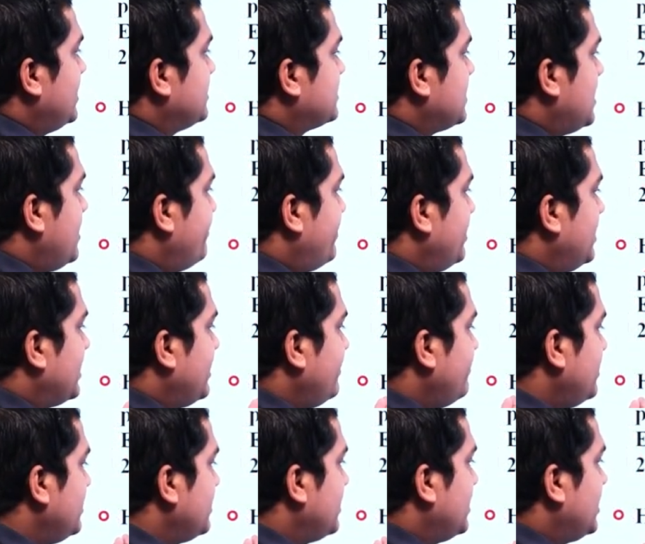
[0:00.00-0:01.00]
example
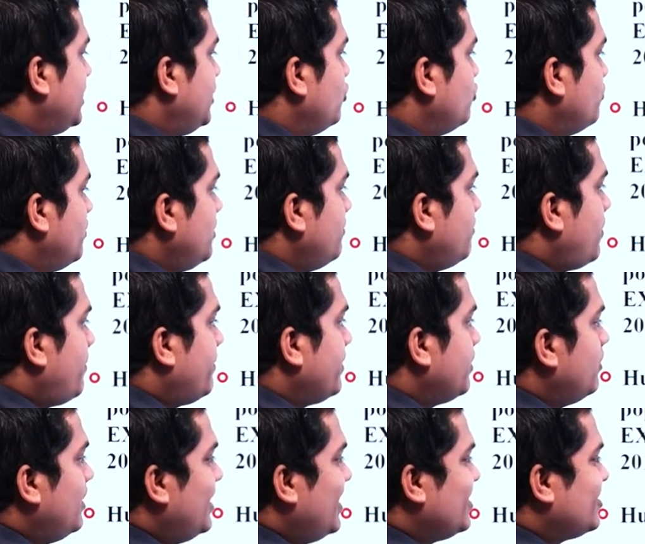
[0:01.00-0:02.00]
given, the human
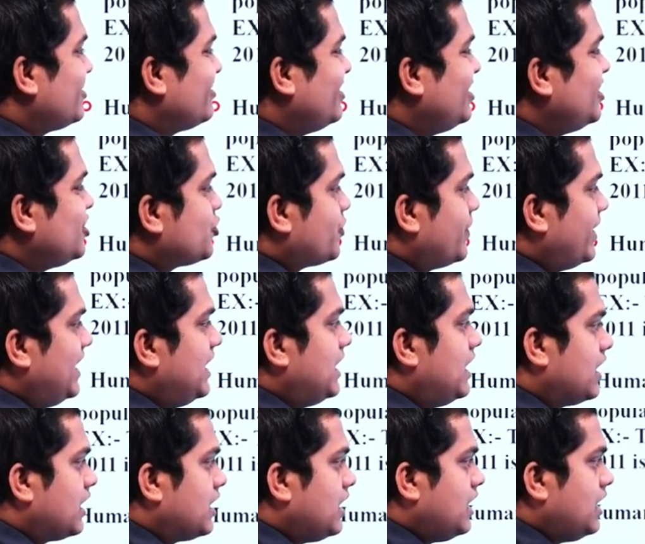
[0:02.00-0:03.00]
population in Sri
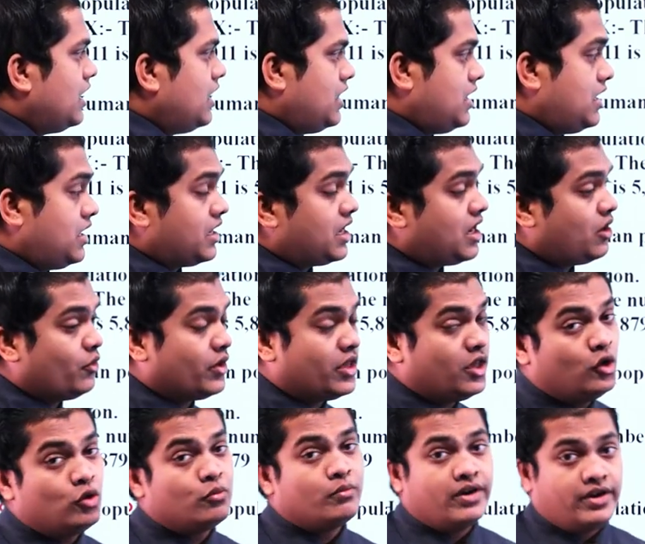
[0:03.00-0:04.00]
Lanka are now
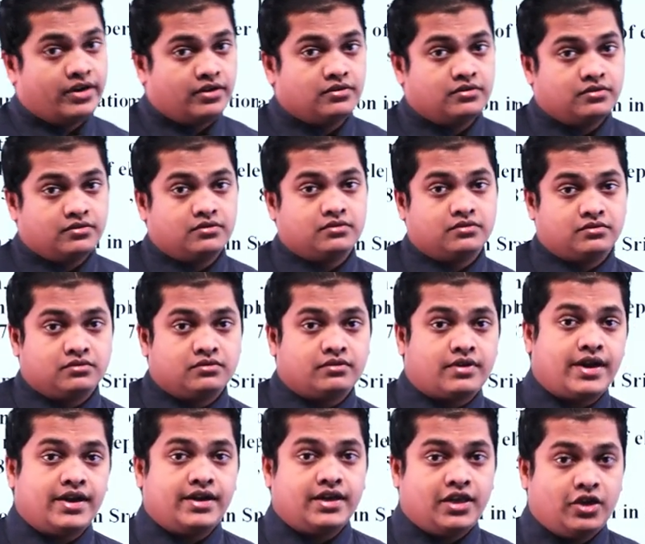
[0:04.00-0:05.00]
human,
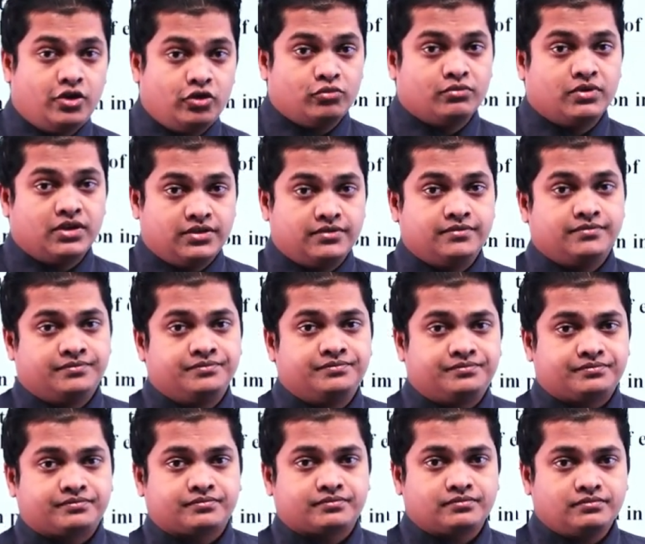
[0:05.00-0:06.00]
right? Human,
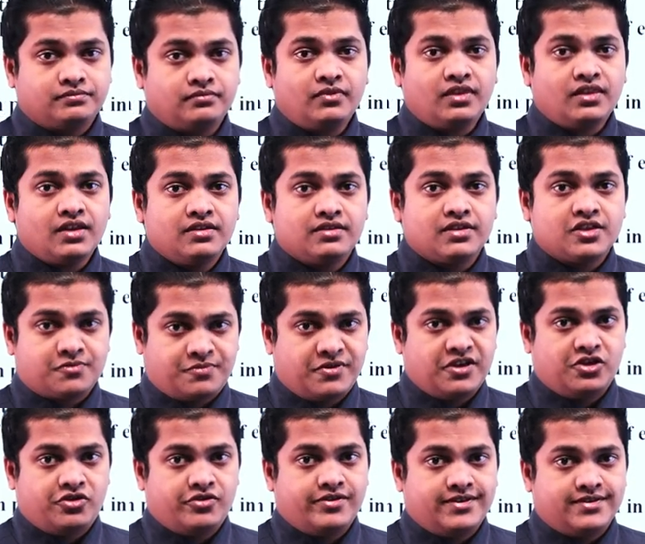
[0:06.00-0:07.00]
the
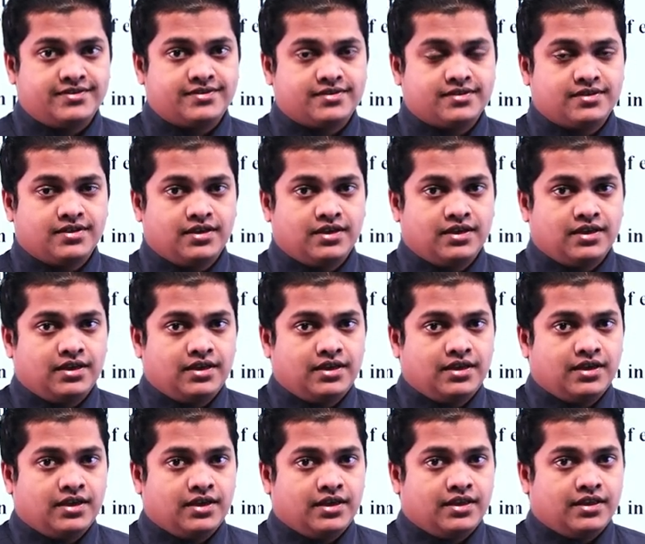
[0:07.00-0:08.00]
species.
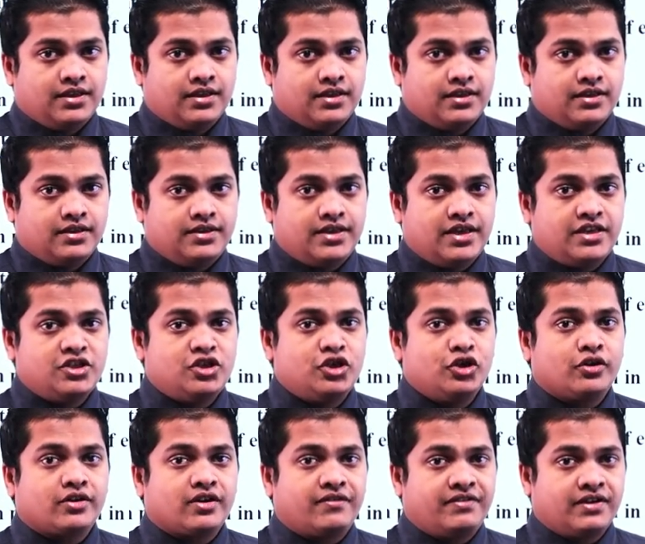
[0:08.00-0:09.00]
Then
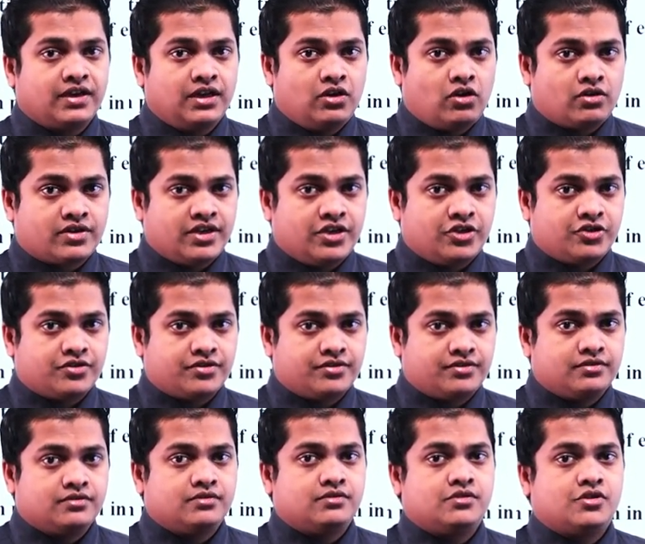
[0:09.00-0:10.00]
geographical location,
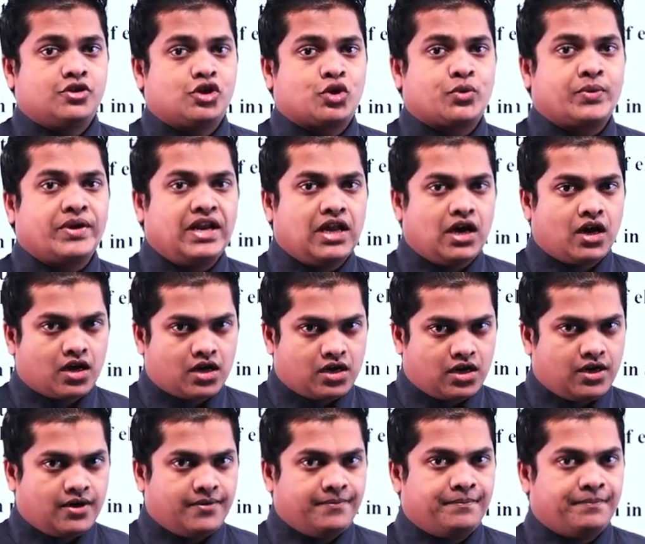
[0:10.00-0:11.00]
Sri
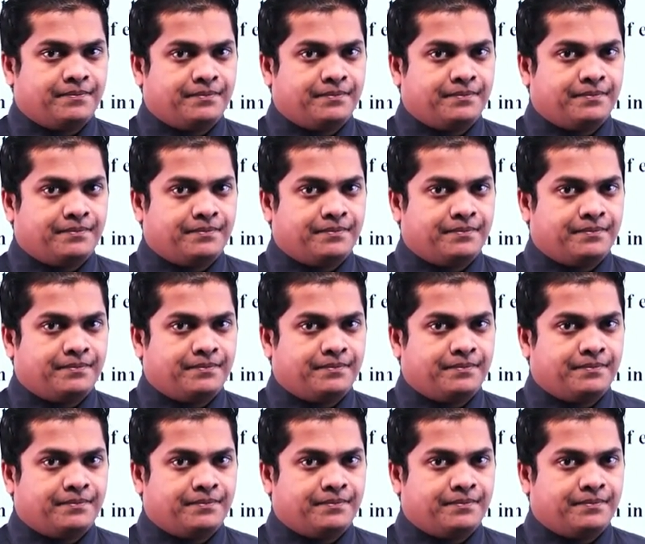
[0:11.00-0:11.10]
Lanka.